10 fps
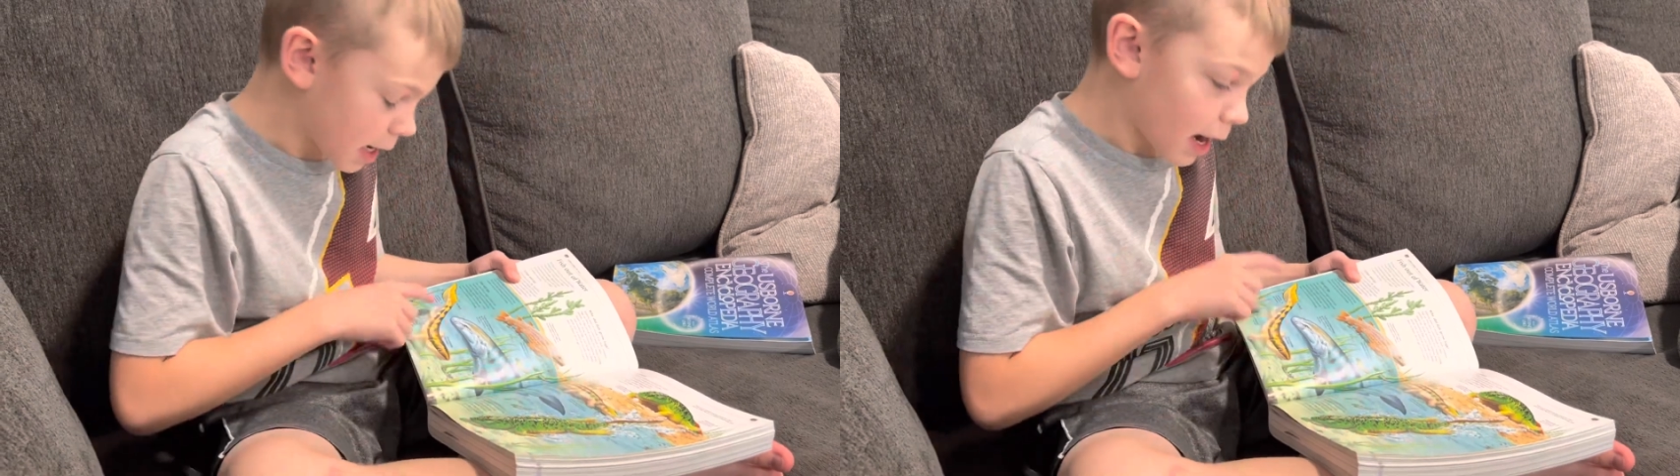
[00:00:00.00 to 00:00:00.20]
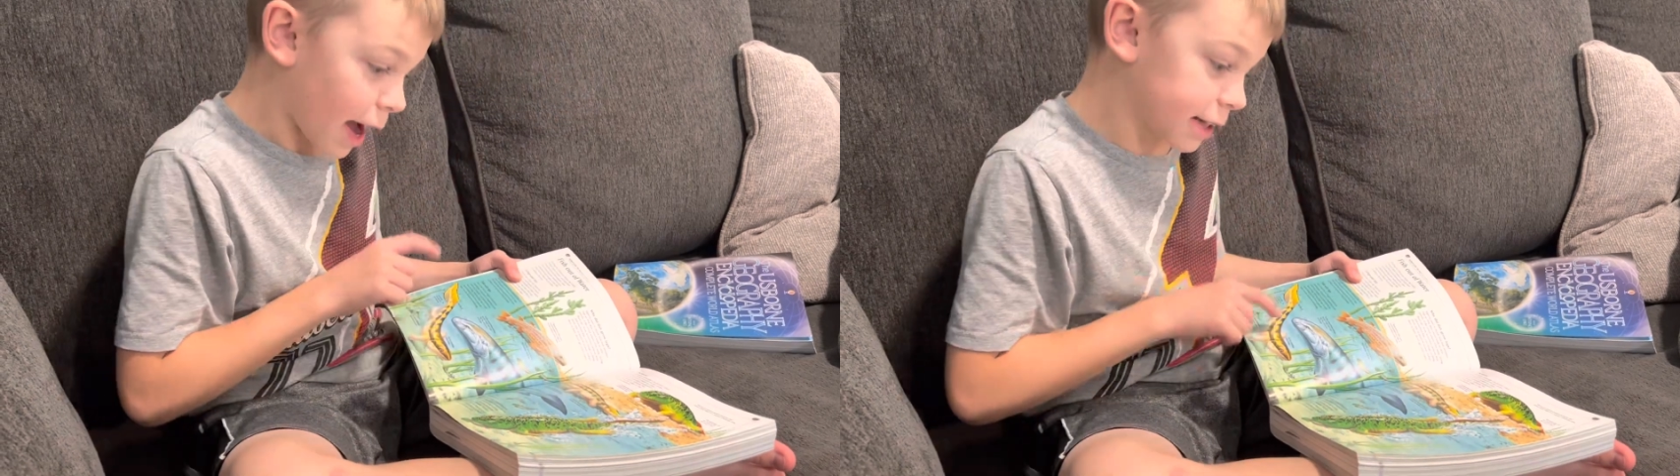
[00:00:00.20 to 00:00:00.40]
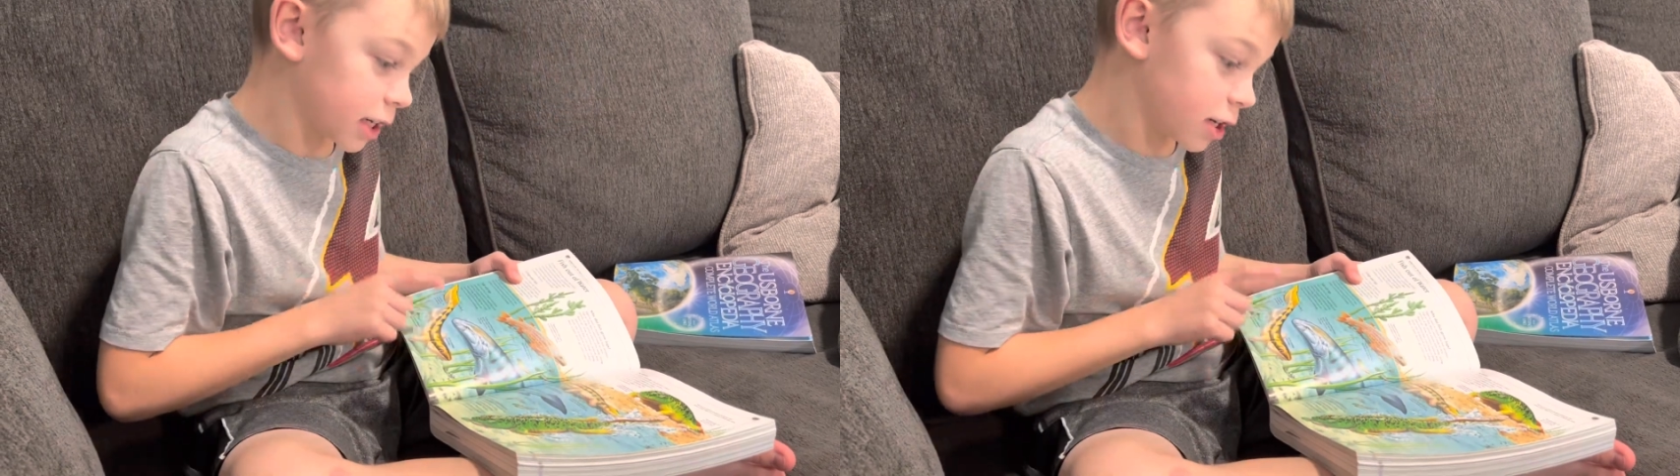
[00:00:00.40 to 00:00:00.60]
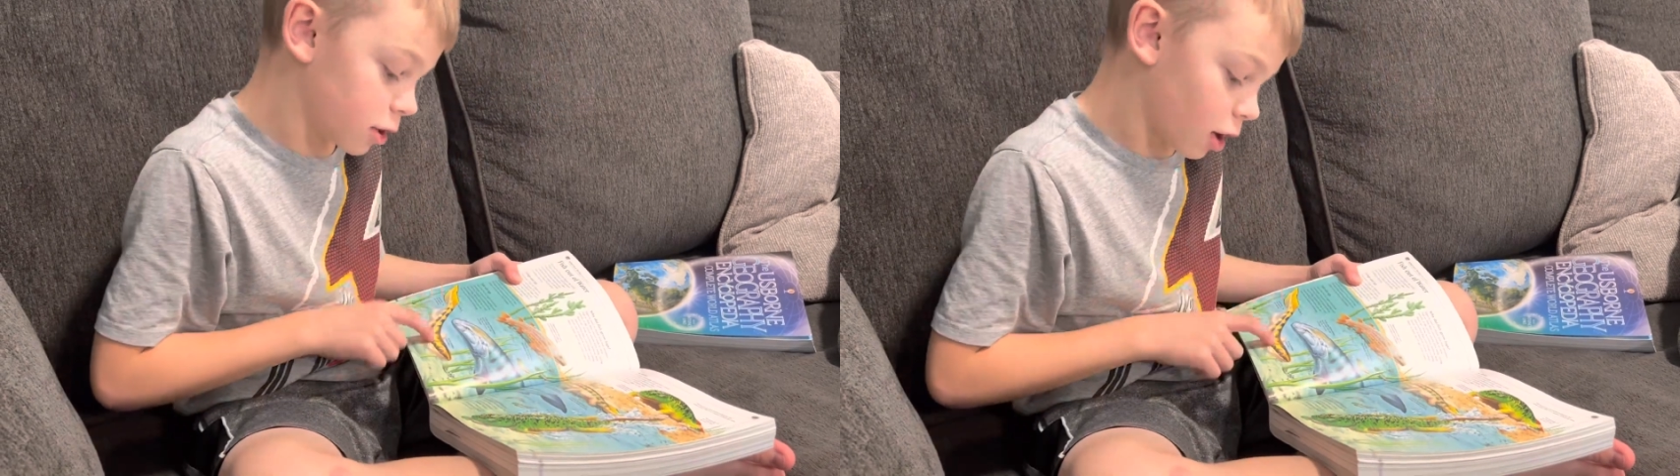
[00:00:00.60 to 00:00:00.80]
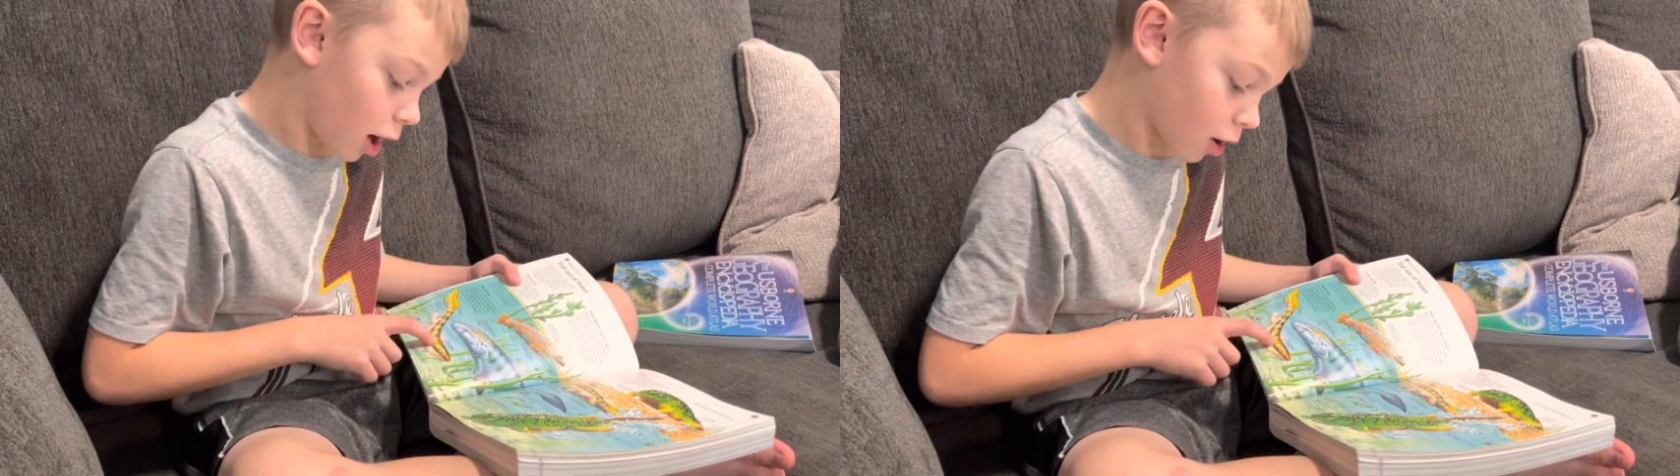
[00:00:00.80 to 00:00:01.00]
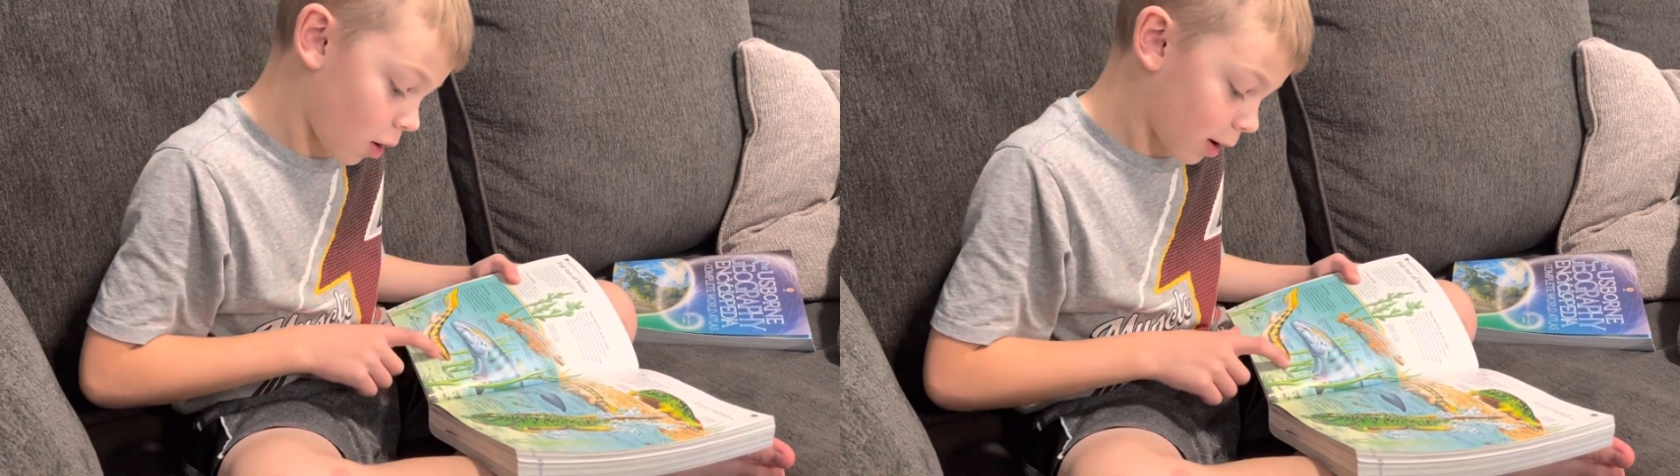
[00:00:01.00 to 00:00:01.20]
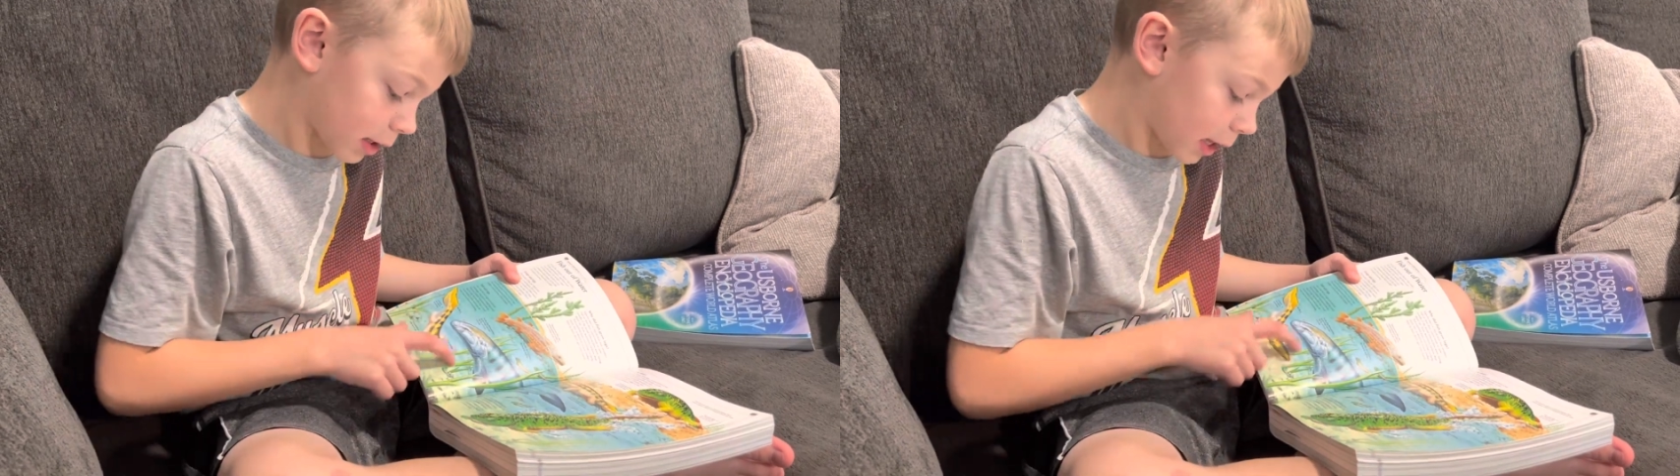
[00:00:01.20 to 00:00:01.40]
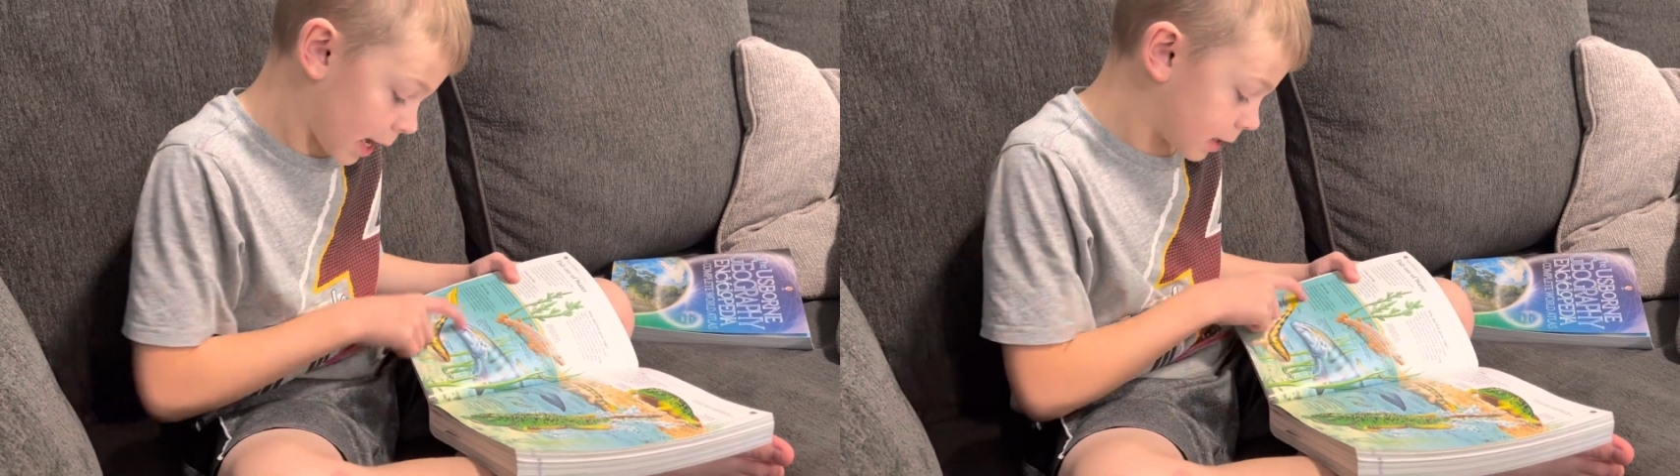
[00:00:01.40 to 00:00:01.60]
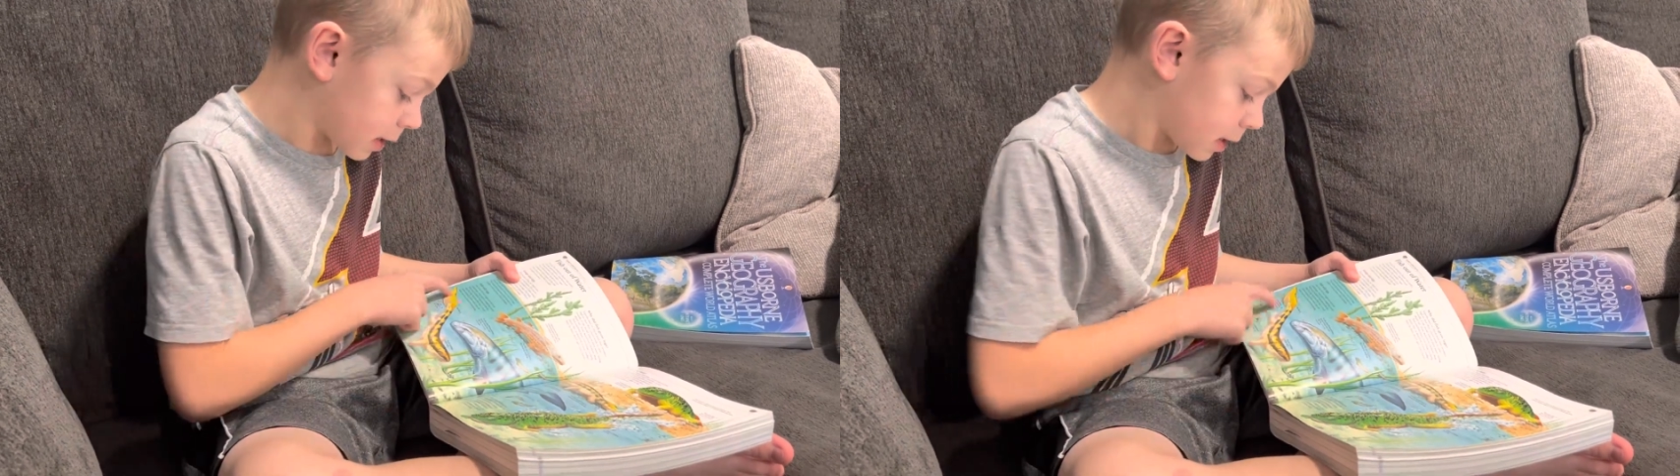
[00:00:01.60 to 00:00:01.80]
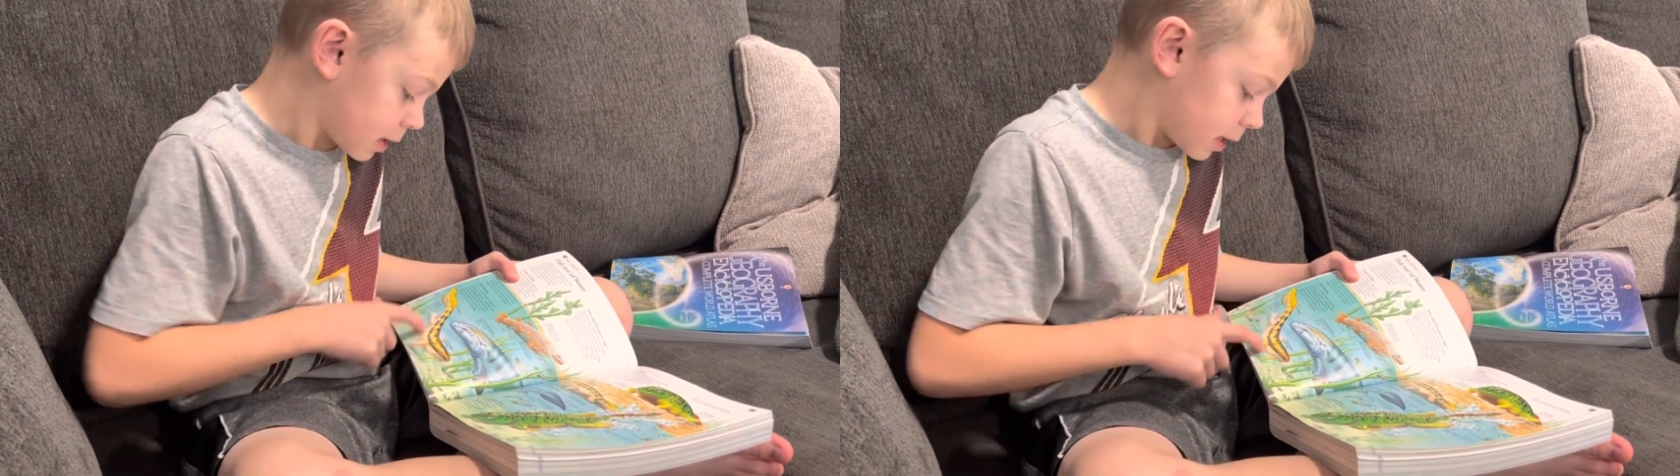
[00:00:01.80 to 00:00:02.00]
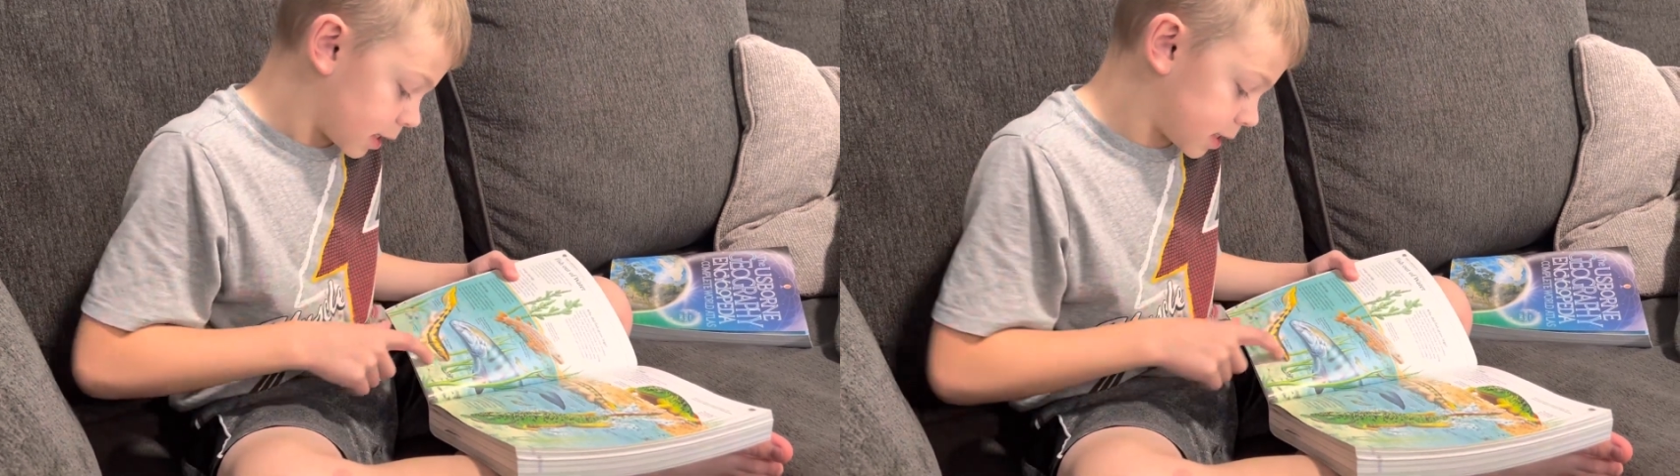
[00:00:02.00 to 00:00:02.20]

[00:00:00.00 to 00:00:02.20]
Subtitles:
It did not go on land. It